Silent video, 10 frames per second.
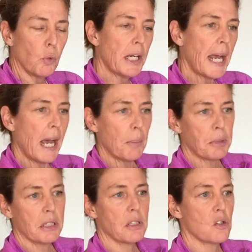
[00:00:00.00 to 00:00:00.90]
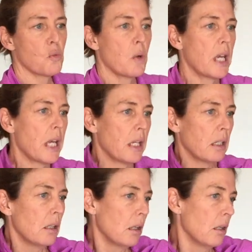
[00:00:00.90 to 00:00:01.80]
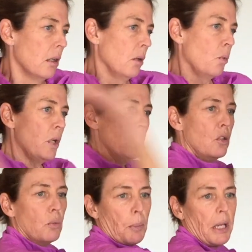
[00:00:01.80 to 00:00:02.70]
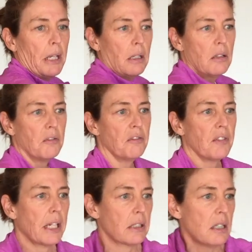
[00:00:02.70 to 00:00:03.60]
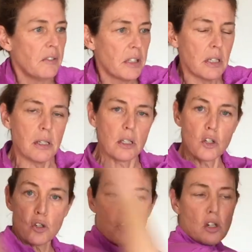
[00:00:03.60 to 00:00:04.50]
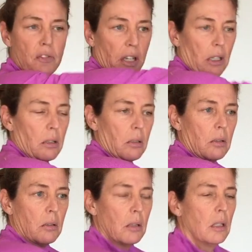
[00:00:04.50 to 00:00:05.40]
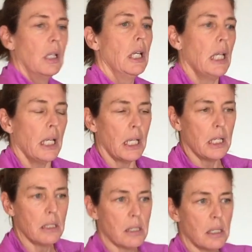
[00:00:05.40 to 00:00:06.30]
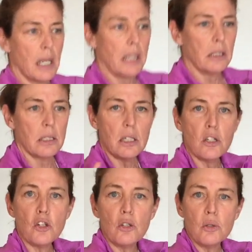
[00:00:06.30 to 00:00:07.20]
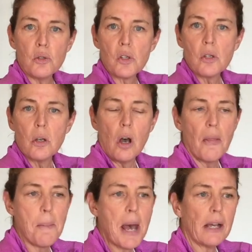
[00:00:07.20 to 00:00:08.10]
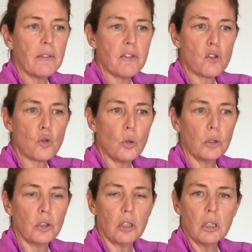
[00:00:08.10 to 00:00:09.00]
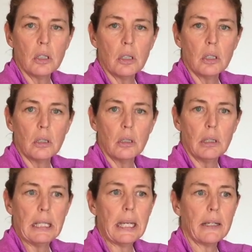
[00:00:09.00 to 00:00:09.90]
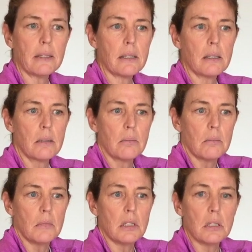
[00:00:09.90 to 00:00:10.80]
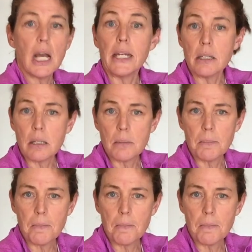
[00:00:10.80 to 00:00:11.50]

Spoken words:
what happens when we do repetitive activities such as serving is that the tissues on the back of the shoulder get tight.